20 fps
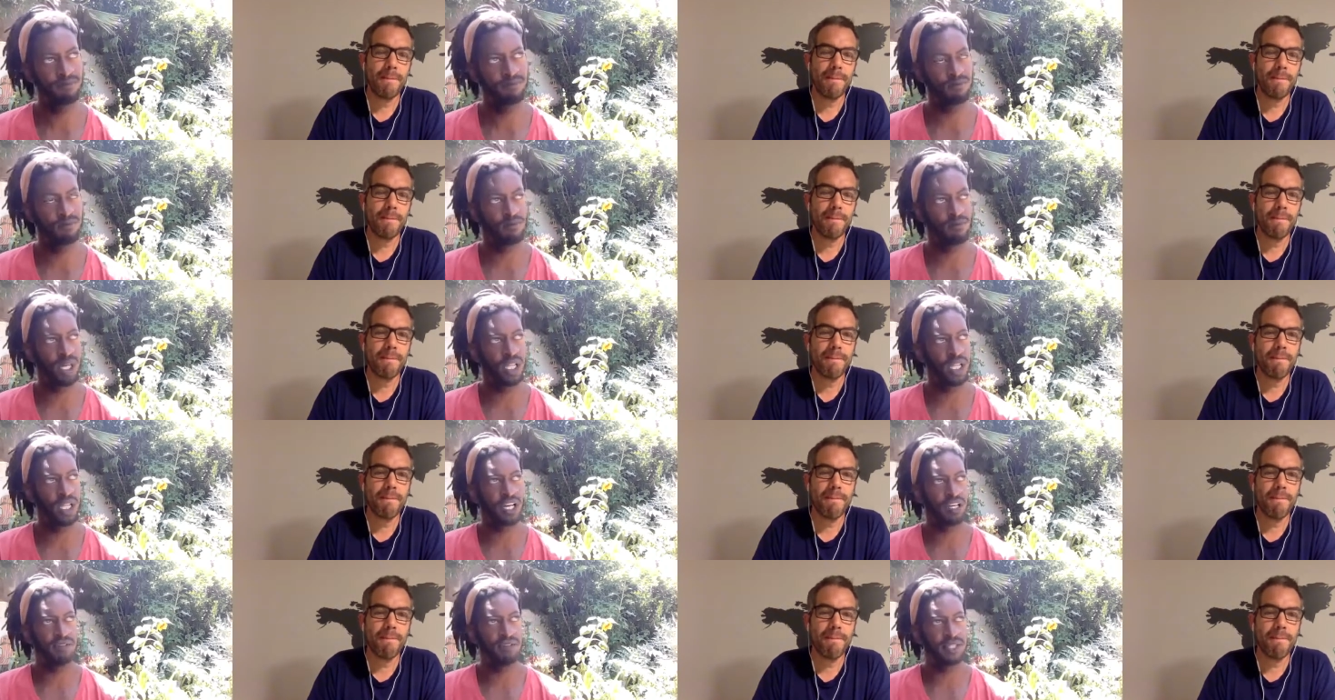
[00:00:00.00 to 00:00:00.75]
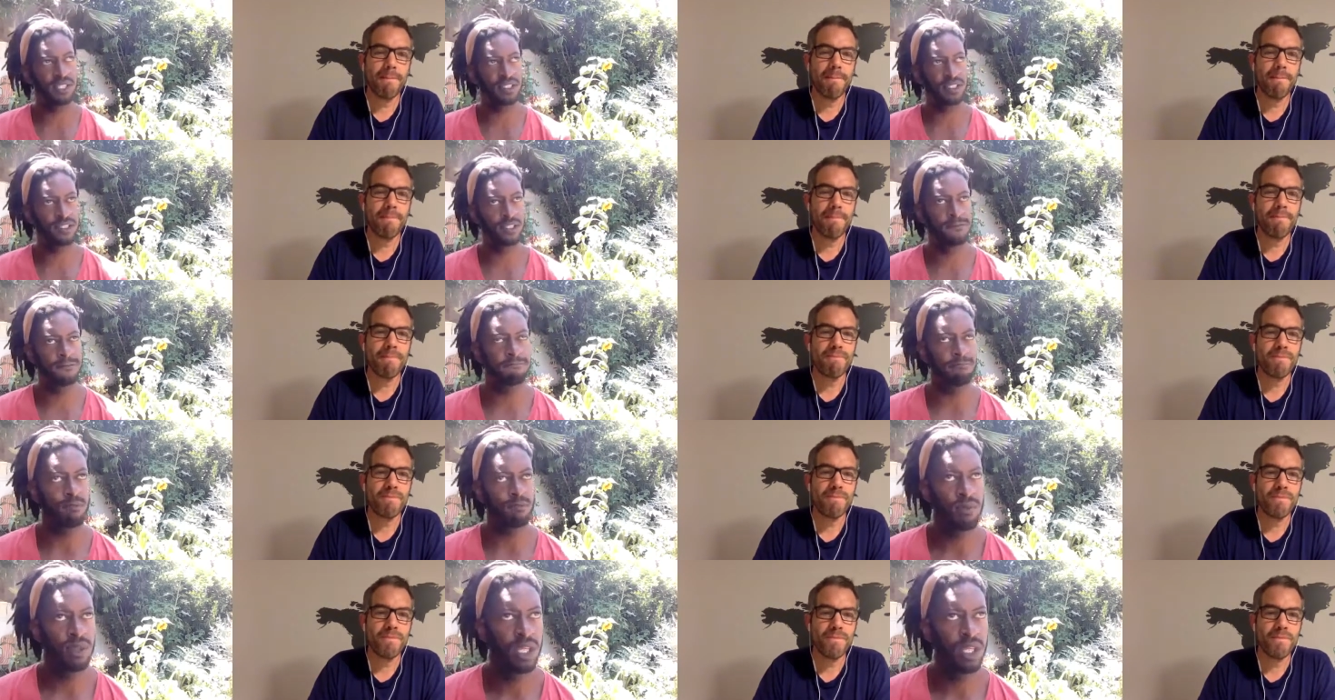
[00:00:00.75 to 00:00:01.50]
Speaker 1: a lot of us
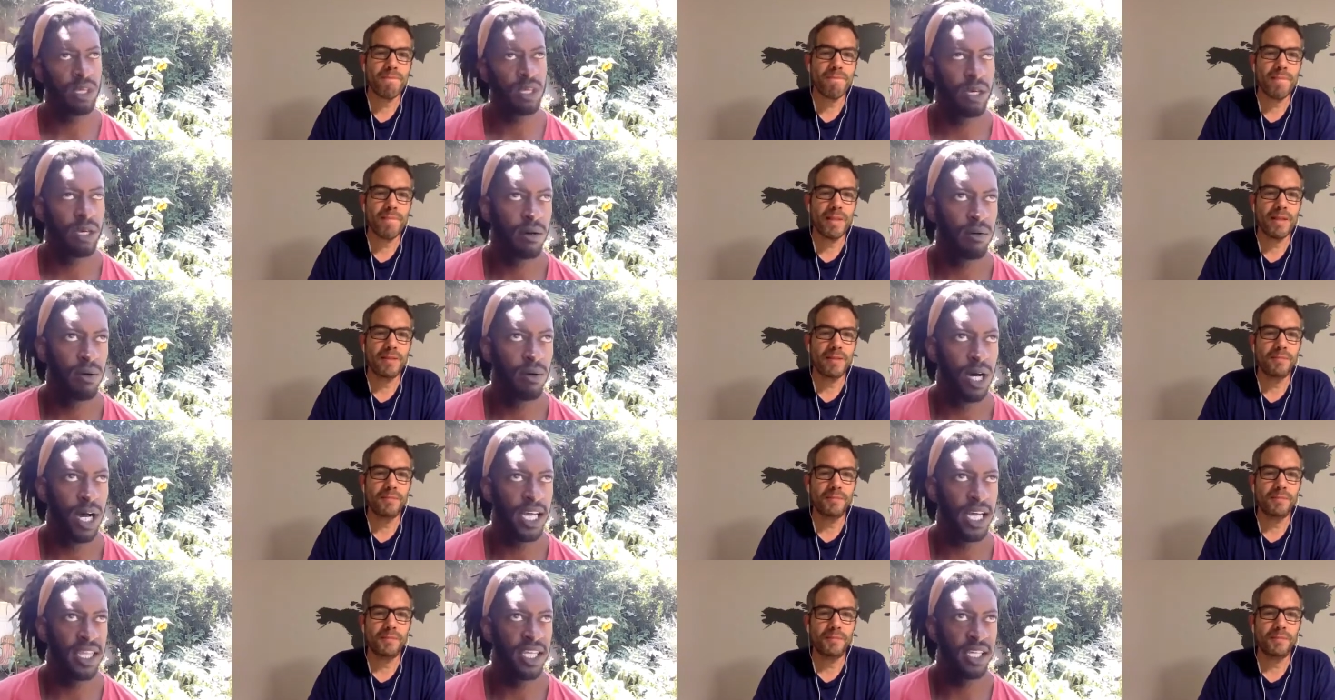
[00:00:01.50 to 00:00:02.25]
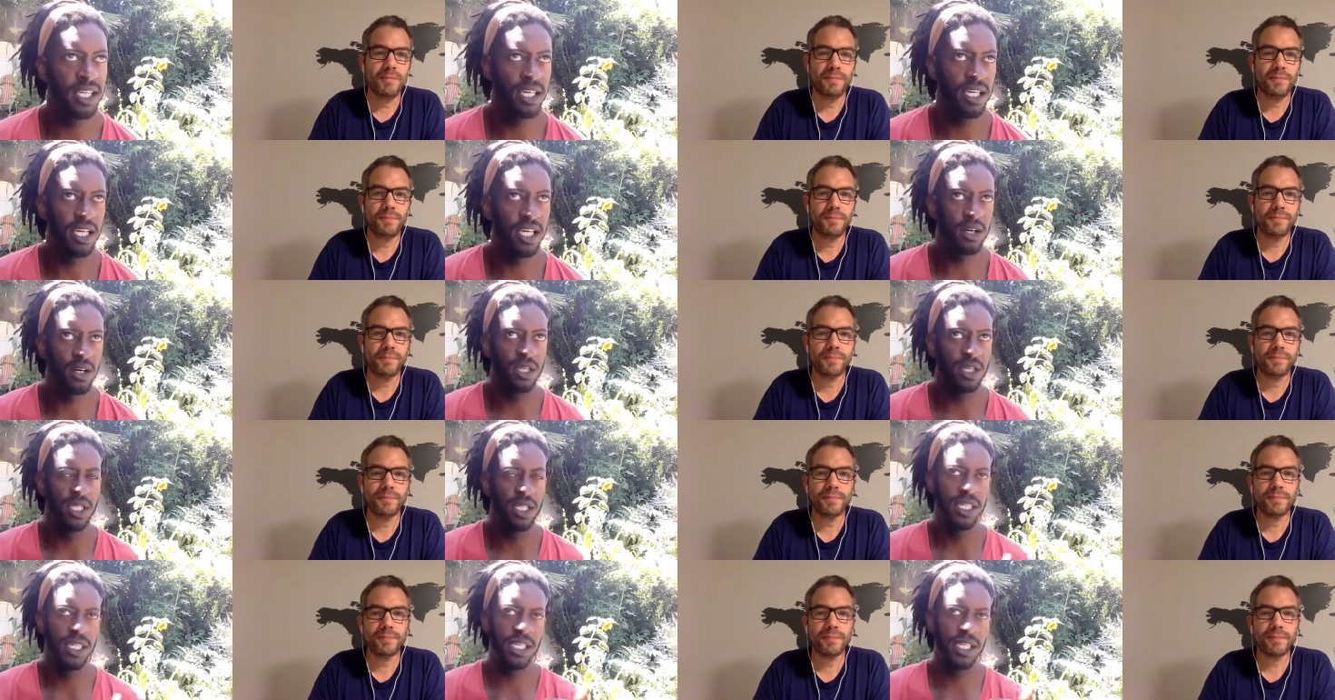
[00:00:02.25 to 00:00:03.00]
i think in our
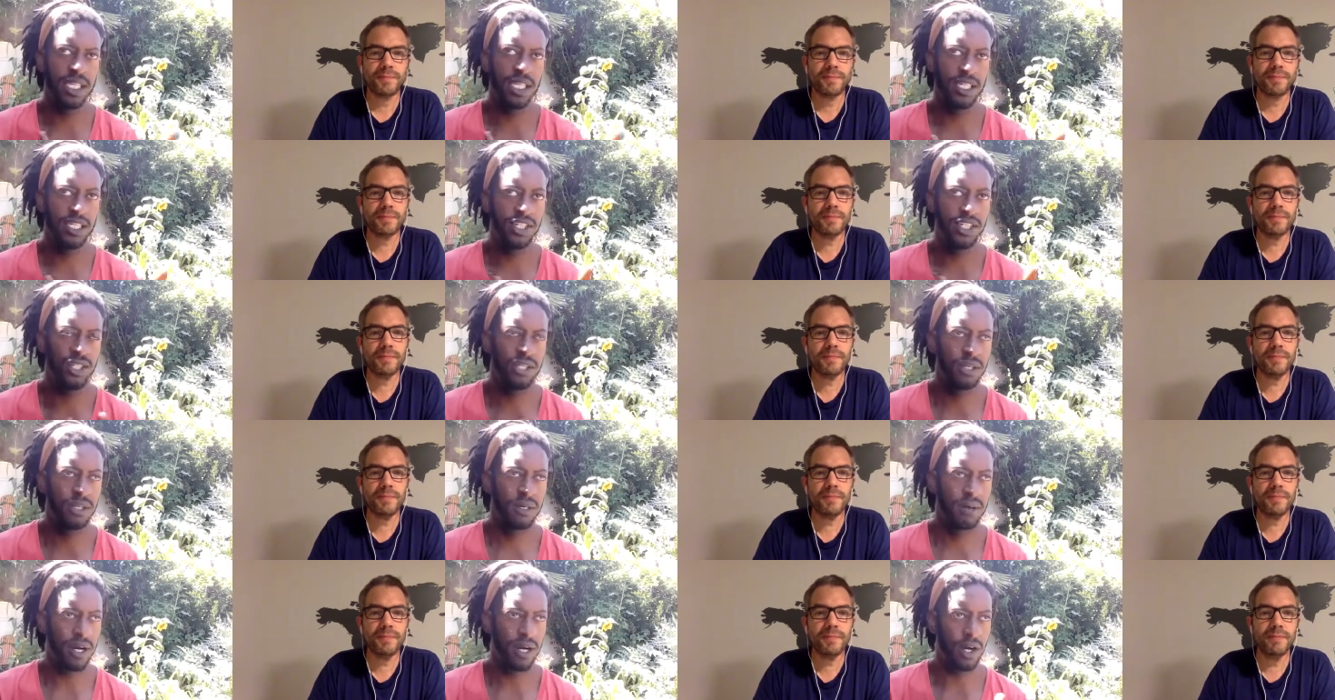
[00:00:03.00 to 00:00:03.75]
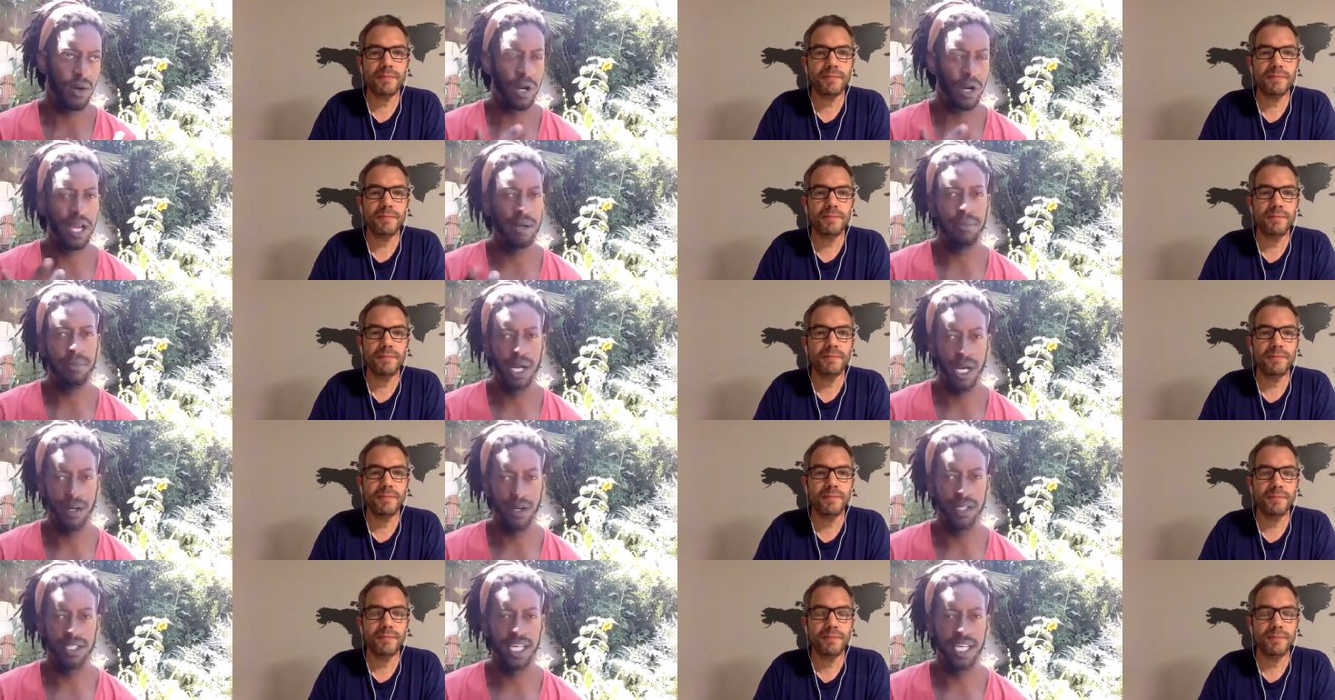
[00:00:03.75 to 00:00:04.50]
lineage our
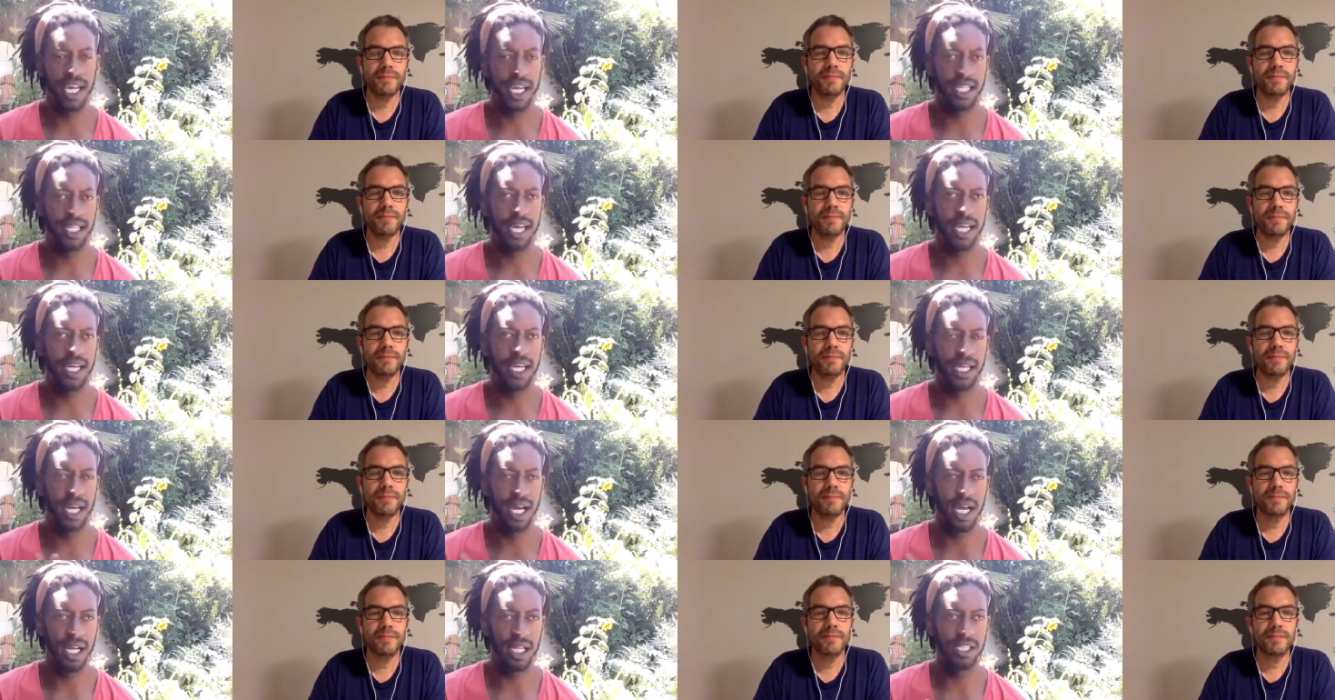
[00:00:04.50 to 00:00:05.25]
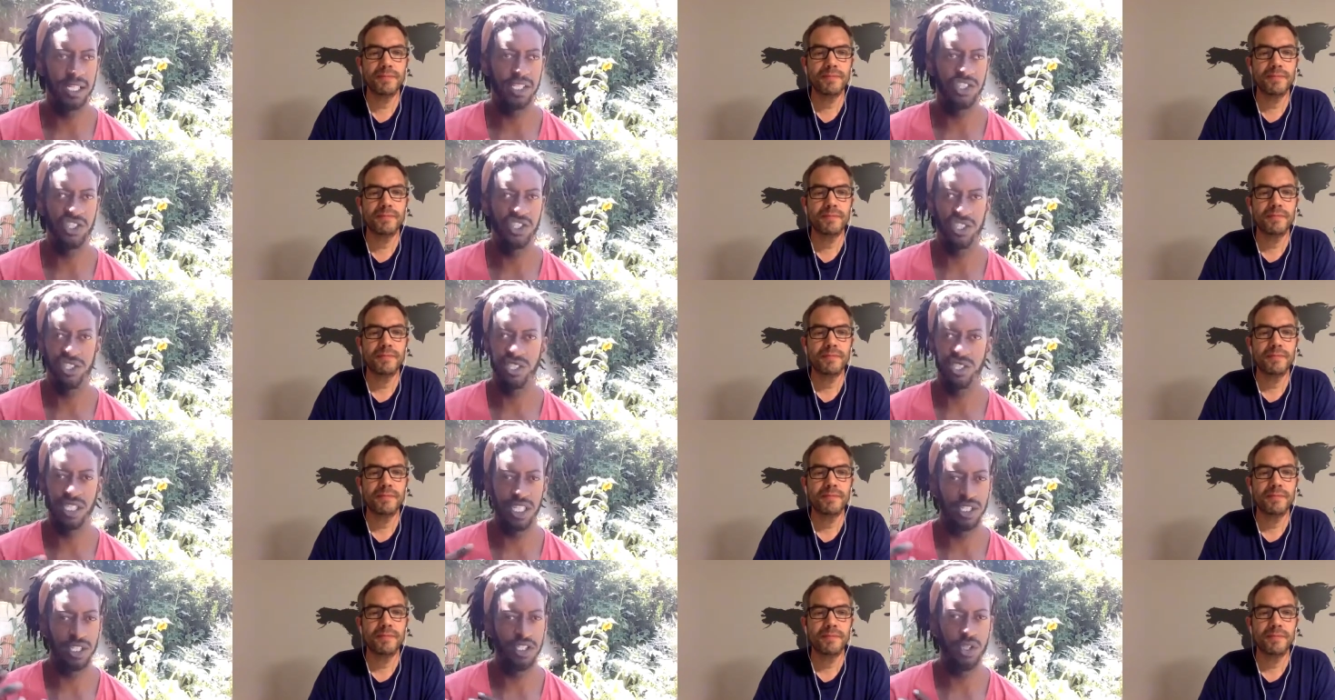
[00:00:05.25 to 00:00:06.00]
grandparents had that knowledge
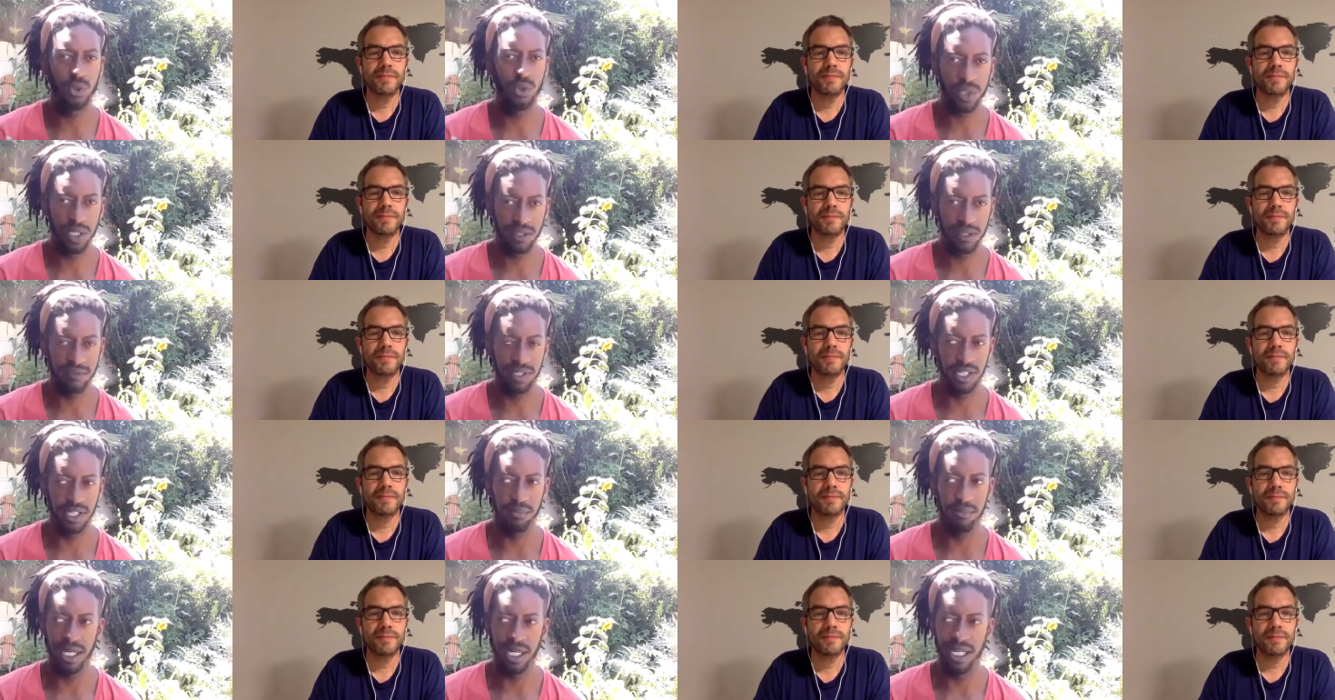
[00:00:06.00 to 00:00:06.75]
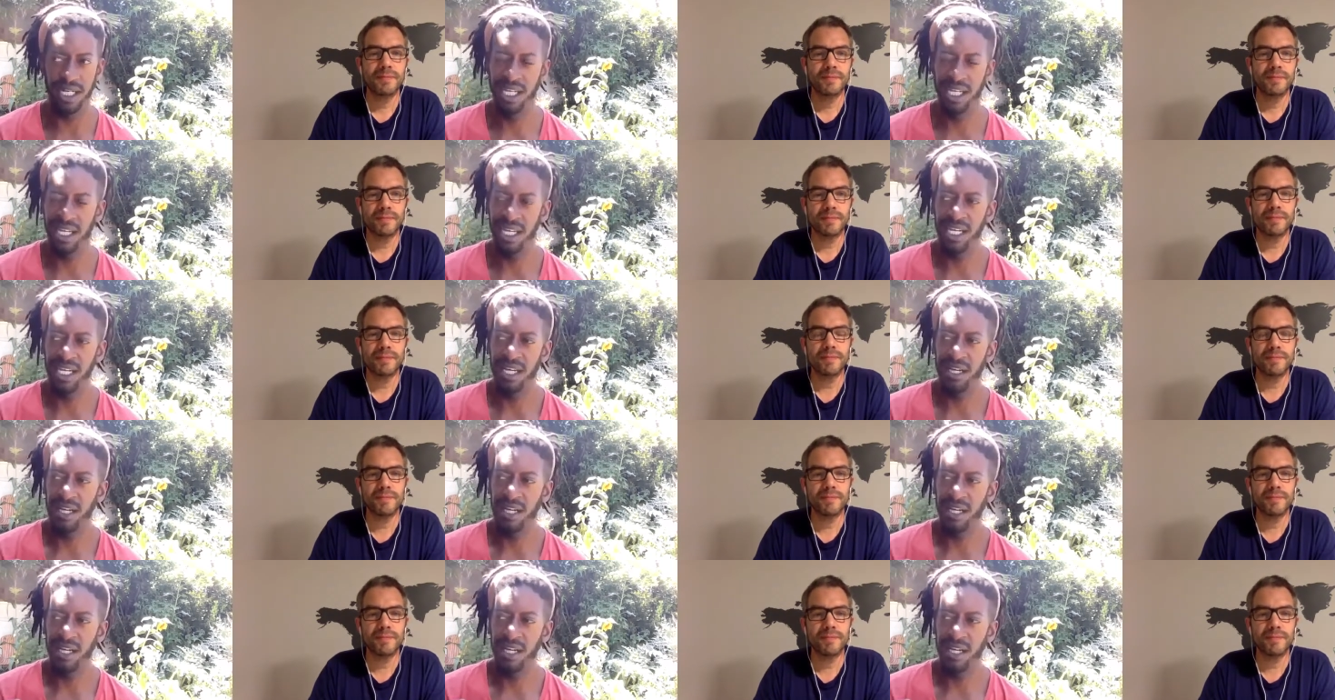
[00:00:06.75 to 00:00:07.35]
just intuitively but mm.